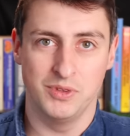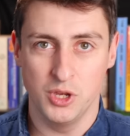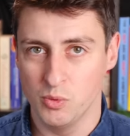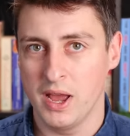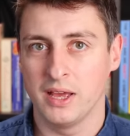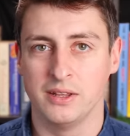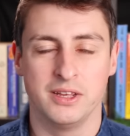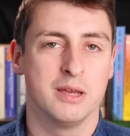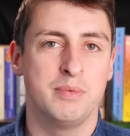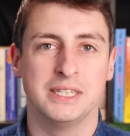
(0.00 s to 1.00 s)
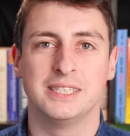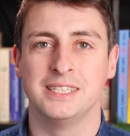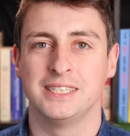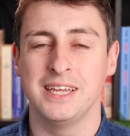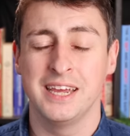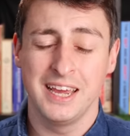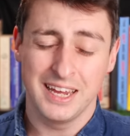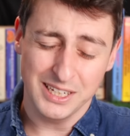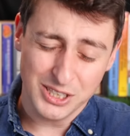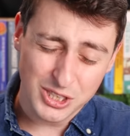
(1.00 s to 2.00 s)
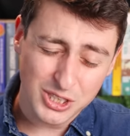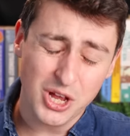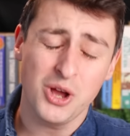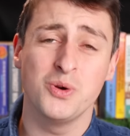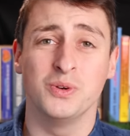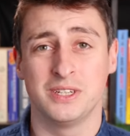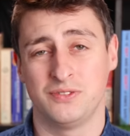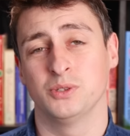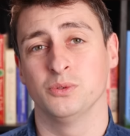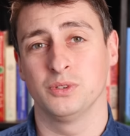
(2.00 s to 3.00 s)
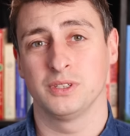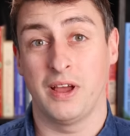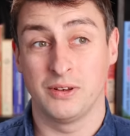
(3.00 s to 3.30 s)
the UN and the IPCC is so difficult,